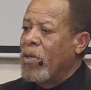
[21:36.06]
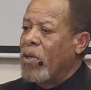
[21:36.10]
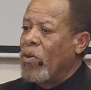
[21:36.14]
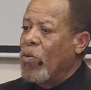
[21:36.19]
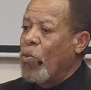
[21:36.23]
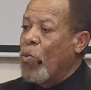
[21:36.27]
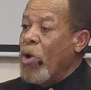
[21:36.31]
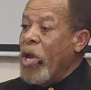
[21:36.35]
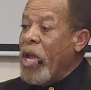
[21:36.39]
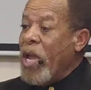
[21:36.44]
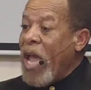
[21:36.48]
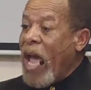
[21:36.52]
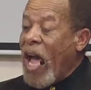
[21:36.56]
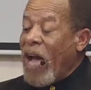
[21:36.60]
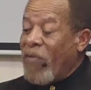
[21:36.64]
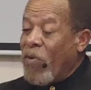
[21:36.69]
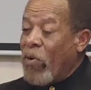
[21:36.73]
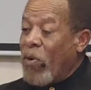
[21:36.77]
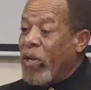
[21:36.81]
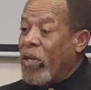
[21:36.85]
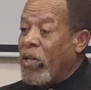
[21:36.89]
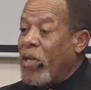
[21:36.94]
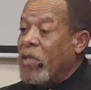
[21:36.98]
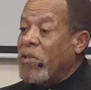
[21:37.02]
We have a
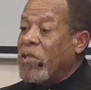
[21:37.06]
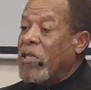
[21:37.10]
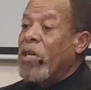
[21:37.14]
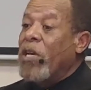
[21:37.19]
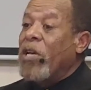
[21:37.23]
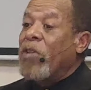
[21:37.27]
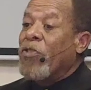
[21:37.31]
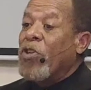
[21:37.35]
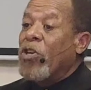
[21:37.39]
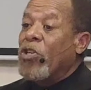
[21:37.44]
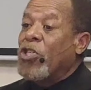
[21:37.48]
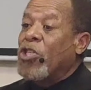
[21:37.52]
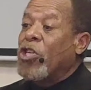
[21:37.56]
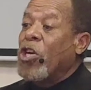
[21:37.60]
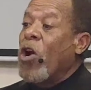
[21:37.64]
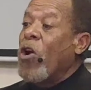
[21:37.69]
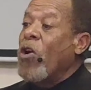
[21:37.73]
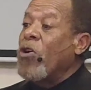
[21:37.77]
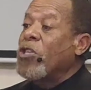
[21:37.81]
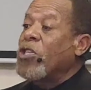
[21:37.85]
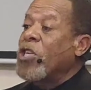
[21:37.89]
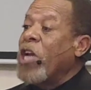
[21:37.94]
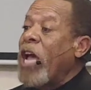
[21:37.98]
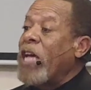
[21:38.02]
way, listen, the
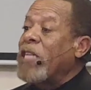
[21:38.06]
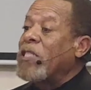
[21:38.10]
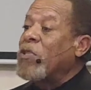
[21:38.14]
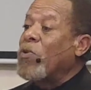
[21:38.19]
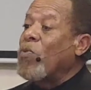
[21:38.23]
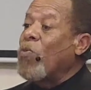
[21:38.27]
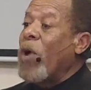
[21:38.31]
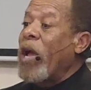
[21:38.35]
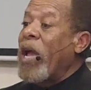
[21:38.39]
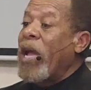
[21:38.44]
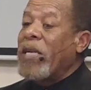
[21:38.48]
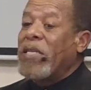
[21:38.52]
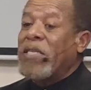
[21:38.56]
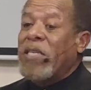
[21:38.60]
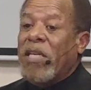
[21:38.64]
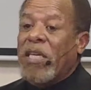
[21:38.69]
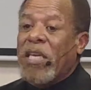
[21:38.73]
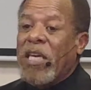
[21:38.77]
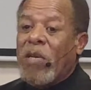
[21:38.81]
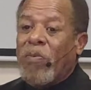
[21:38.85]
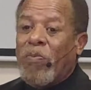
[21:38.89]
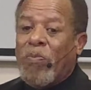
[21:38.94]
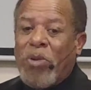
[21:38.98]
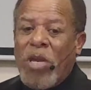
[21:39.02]
church has a way to
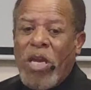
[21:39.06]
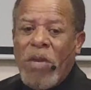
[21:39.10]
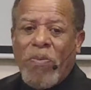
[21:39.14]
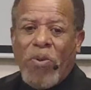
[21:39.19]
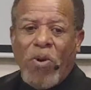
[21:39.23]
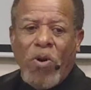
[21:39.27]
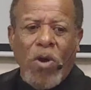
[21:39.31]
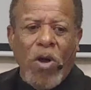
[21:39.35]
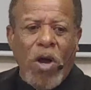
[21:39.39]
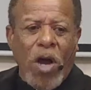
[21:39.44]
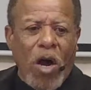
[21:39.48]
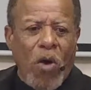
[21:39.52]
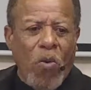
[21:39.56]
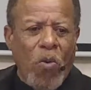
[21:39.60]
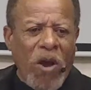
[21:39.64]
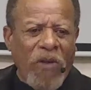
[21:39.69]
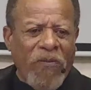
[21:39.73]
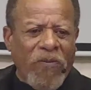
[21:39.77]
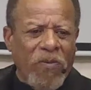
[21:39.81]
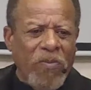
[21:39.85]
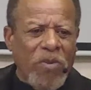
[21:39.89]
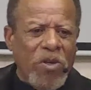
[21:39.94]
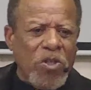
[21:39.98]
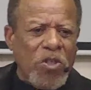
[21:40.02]
get people away
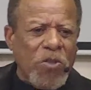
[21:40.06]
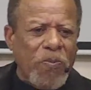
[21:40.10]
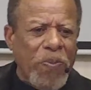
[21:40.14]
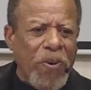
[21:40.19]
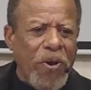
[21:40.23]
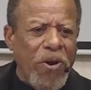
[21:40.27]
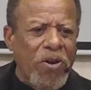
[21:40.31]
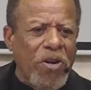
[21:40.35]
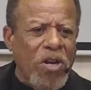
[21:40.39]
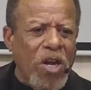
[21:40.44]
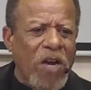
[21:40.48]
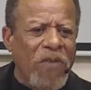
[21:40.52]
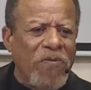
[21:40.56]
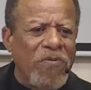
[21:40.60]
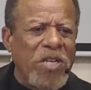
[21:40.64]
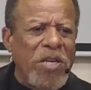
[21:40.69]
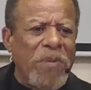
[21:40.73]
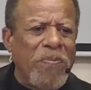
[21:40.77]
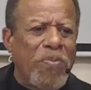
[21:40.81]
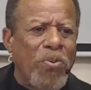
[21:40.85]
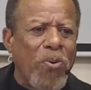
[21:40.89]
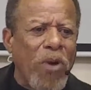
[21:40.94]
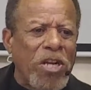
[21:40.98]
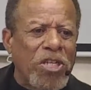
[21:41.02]
from the spirit of
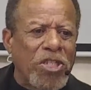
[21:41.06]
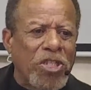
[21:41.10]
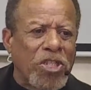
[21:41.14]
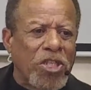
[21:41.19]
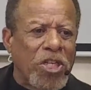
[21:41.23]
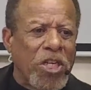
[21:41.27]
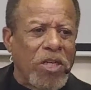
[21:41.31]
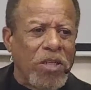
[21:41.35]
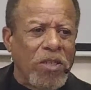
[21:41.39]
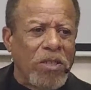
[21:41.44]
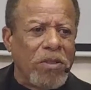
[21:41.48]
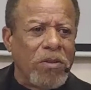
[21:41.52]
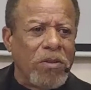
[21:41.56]
depression.